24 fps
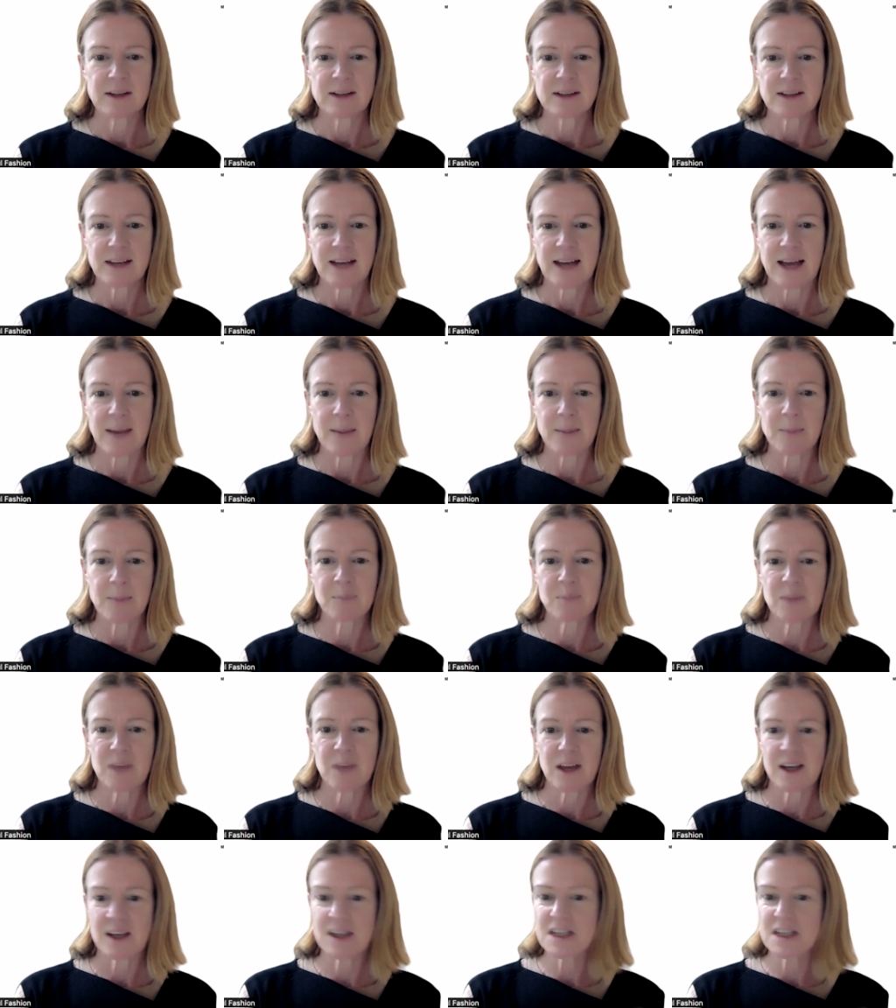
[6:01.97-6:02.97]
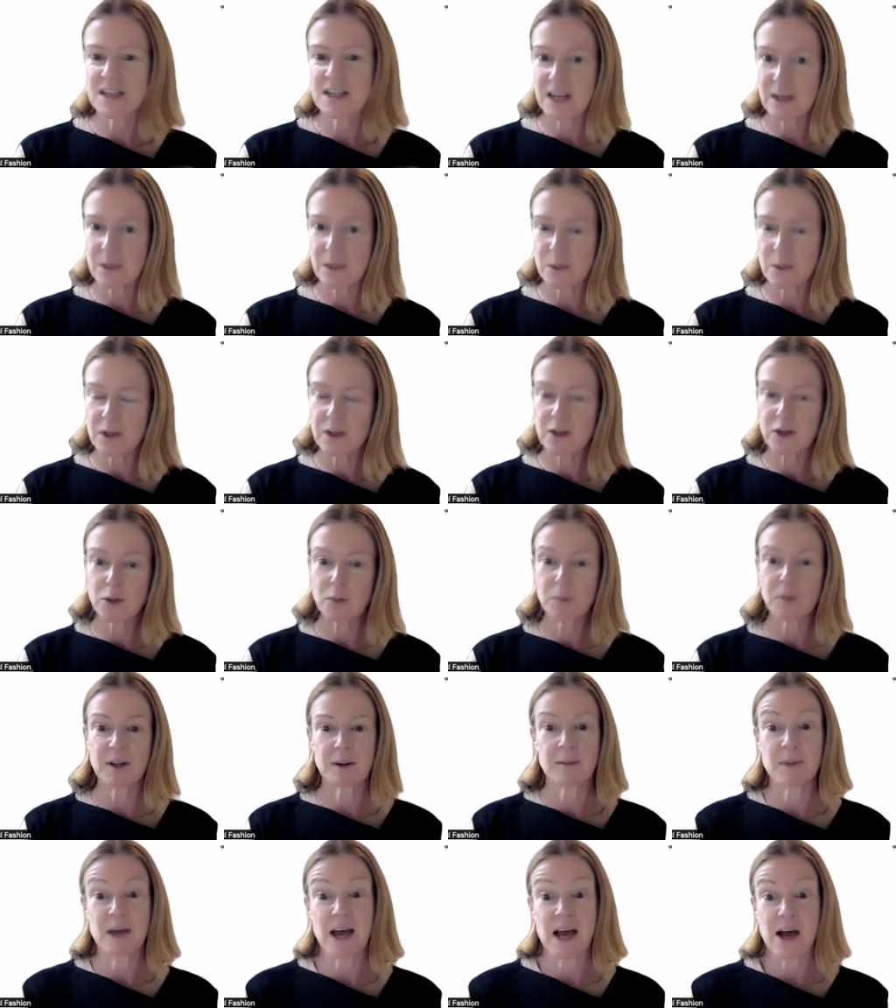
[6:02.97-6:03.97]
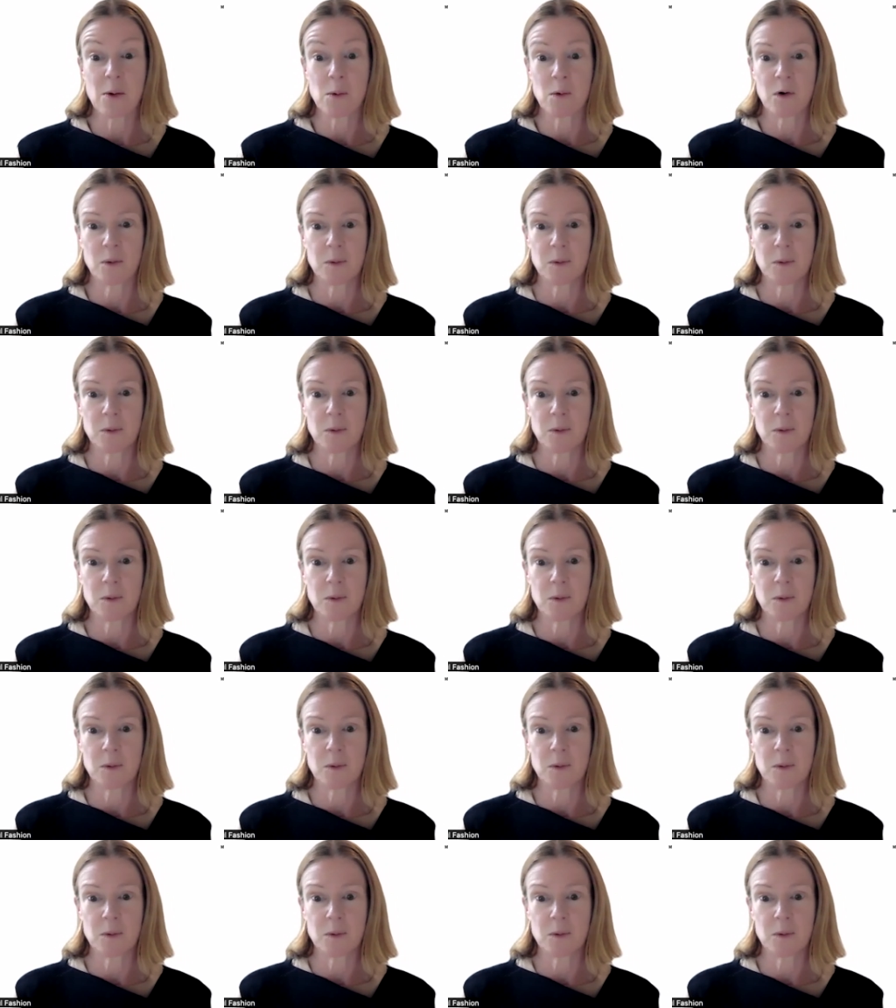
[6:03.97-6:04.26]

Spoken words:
I can tell you a little bit about what